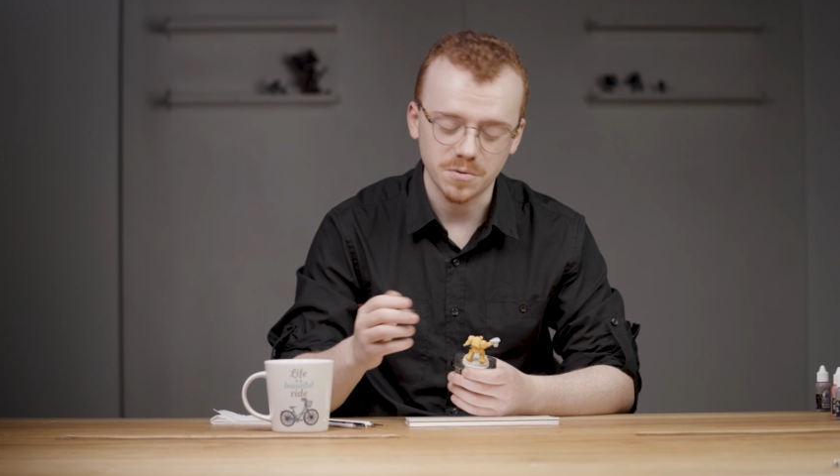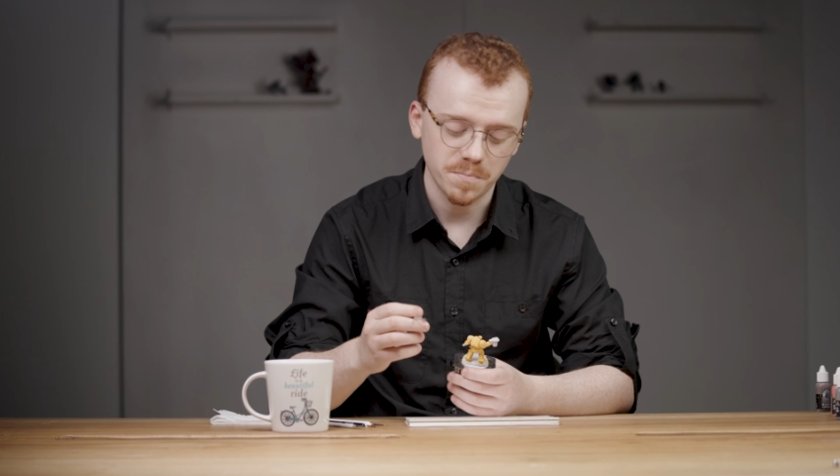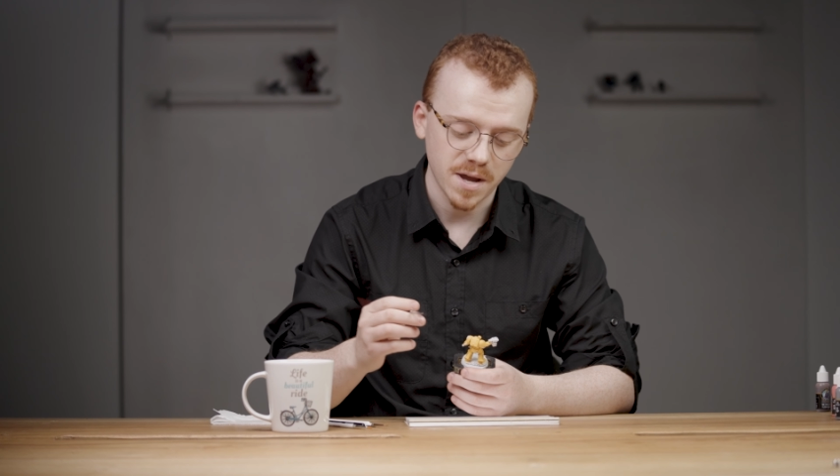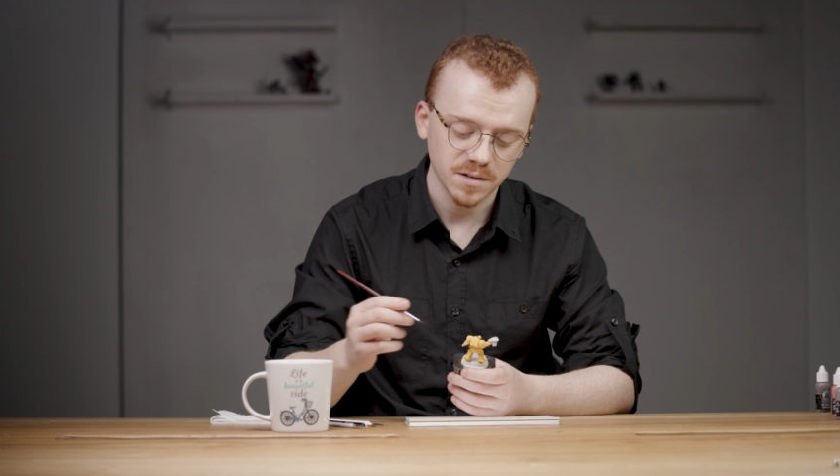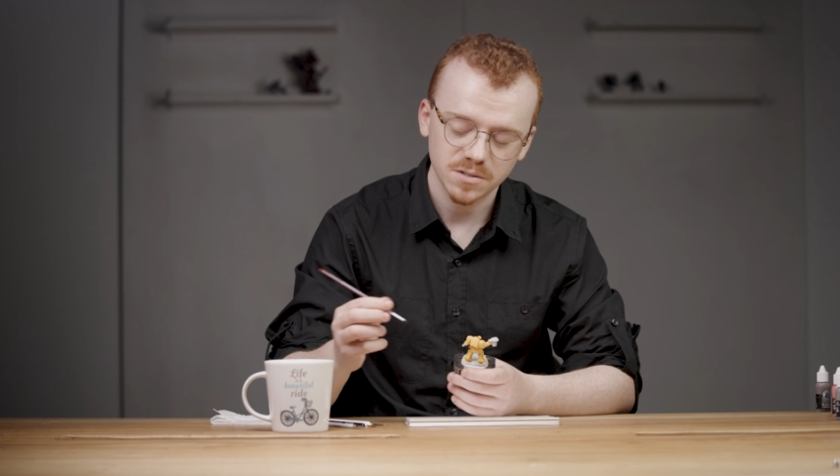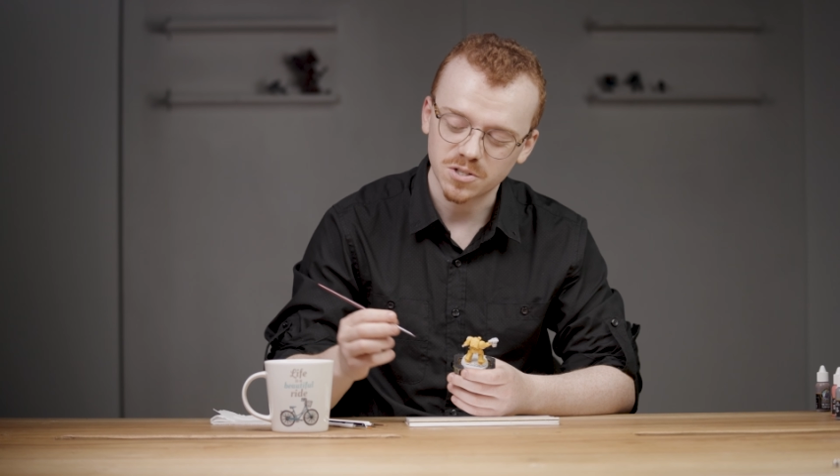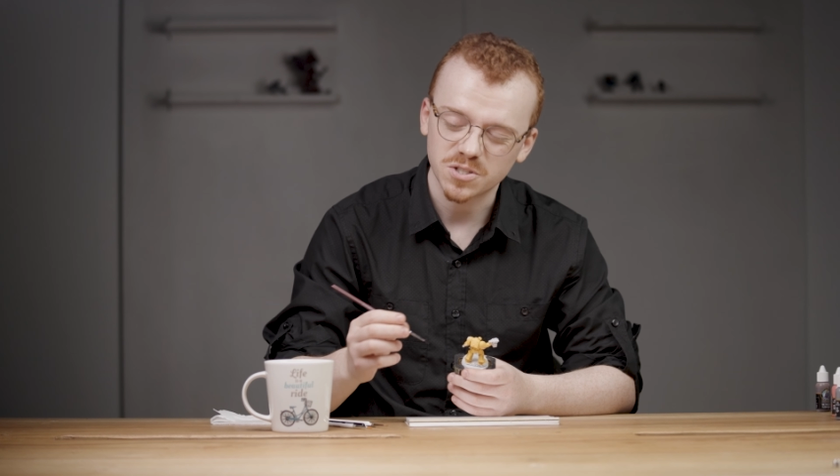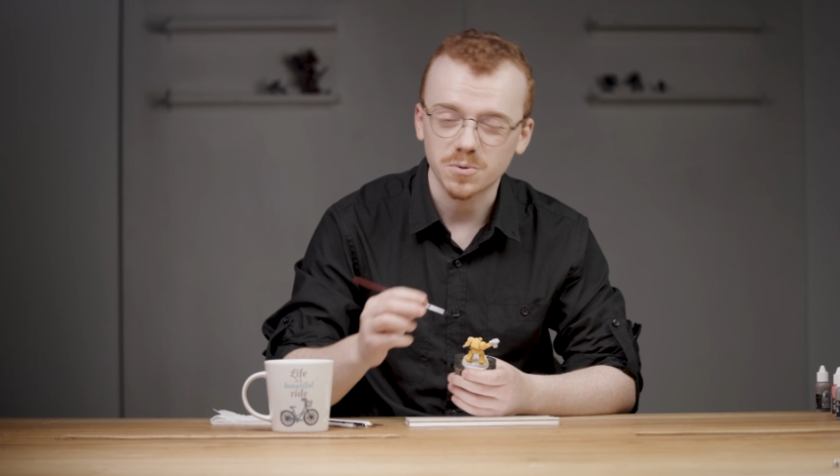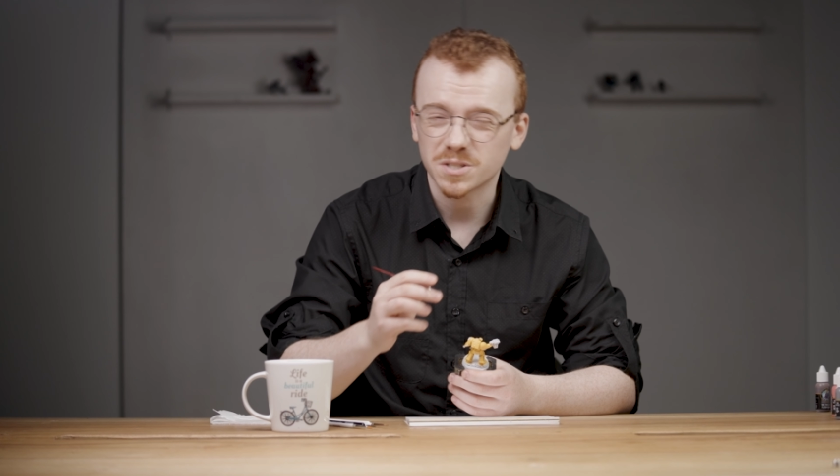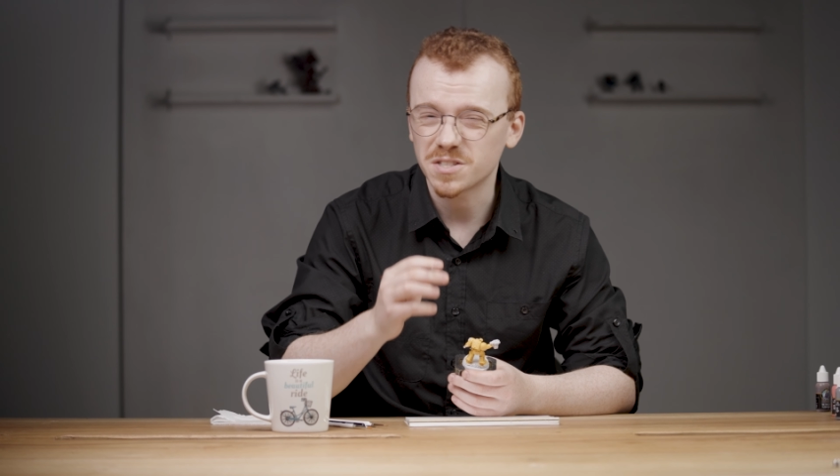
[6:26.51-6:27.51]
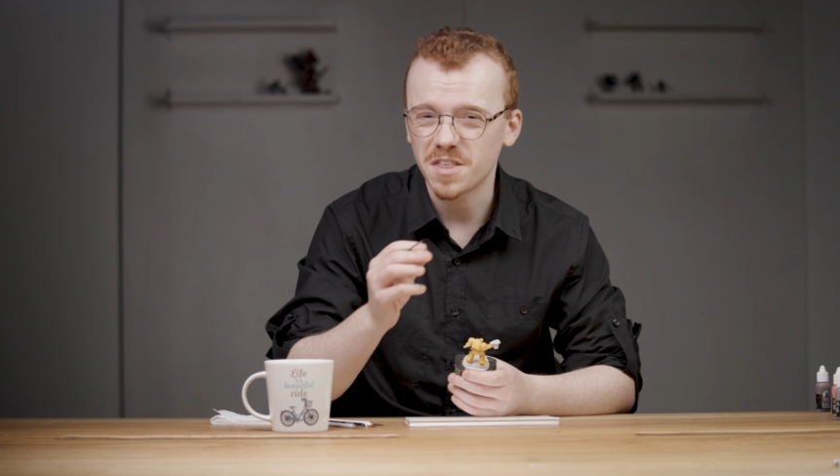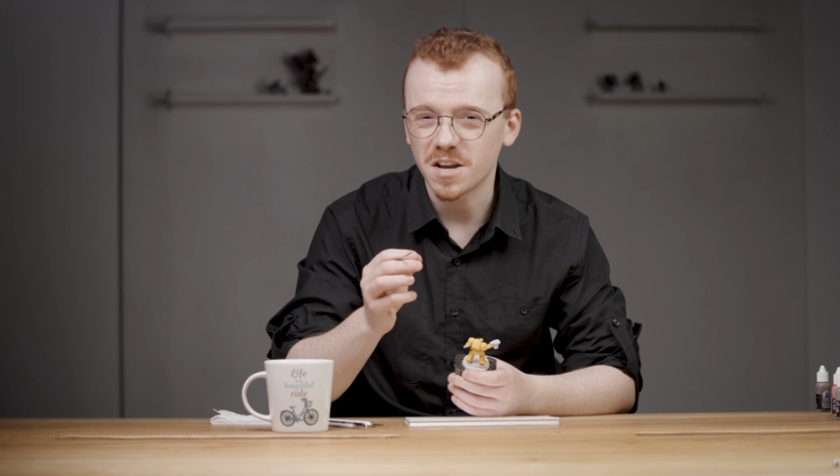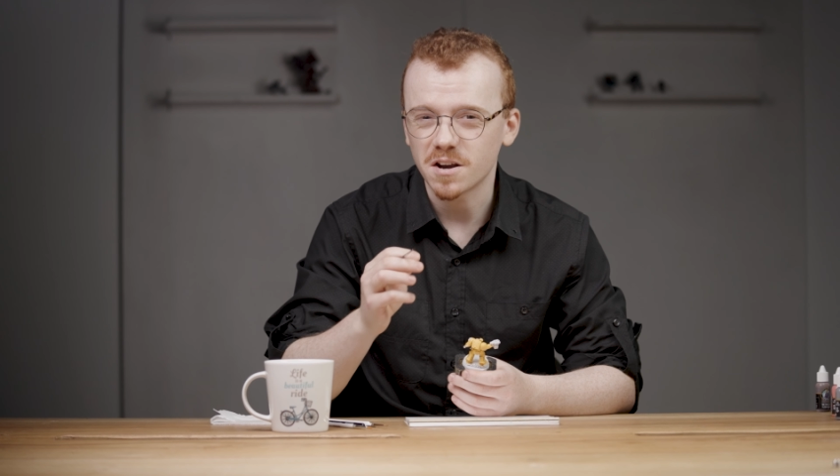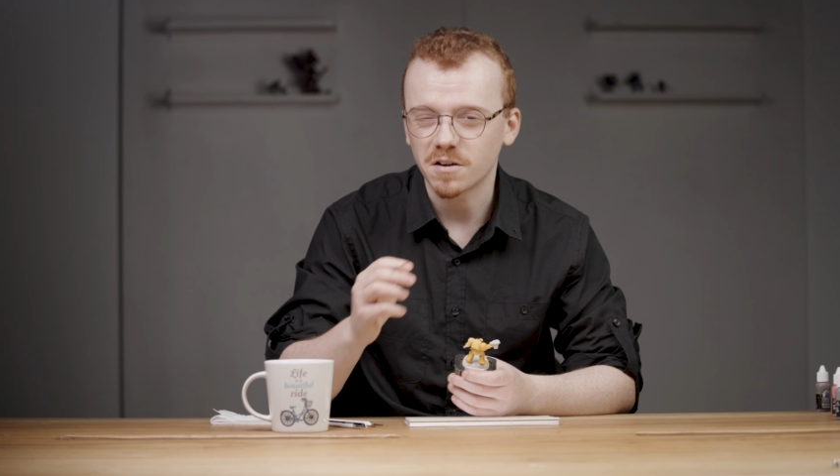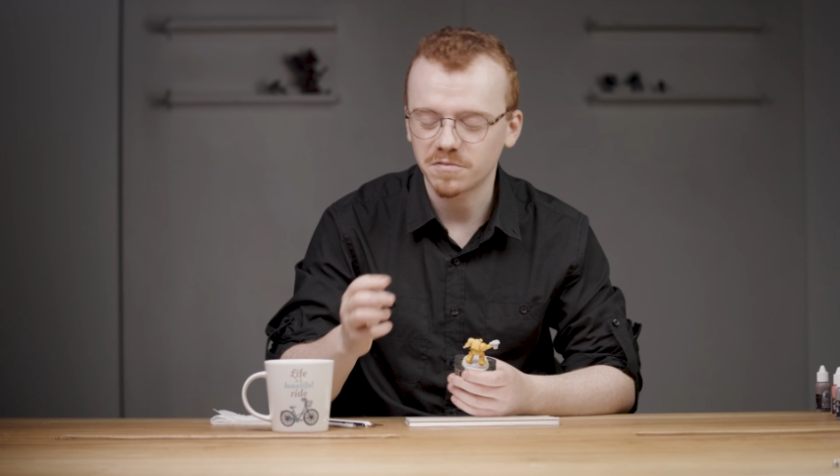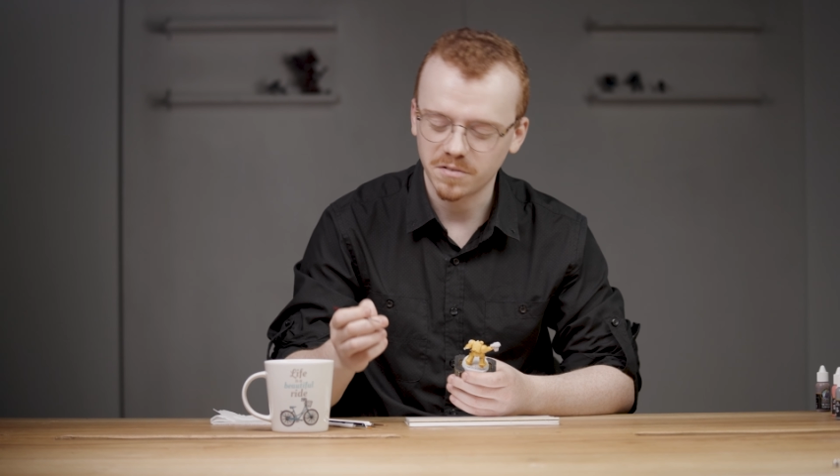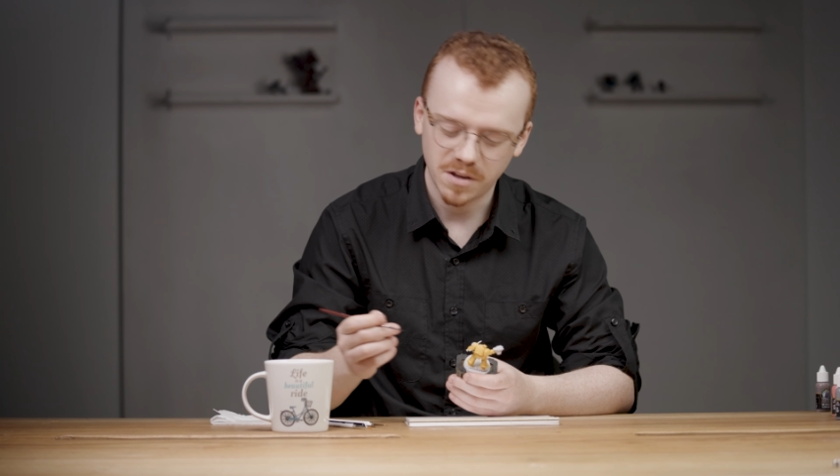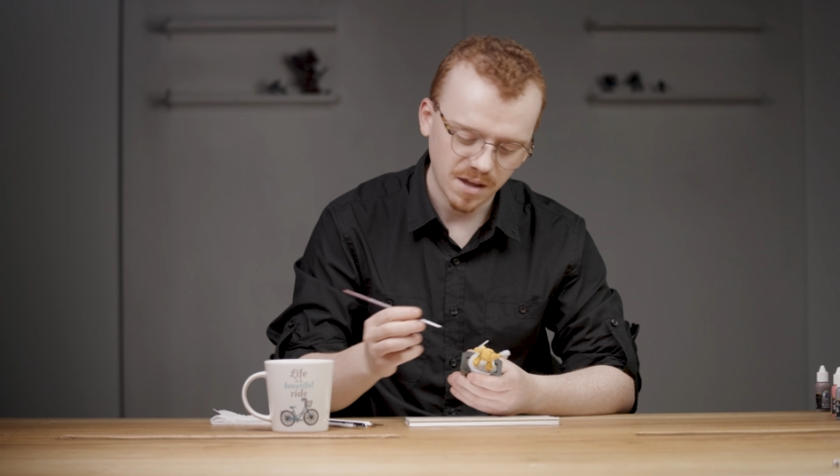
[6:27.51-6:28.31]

the paint just so it's thin enough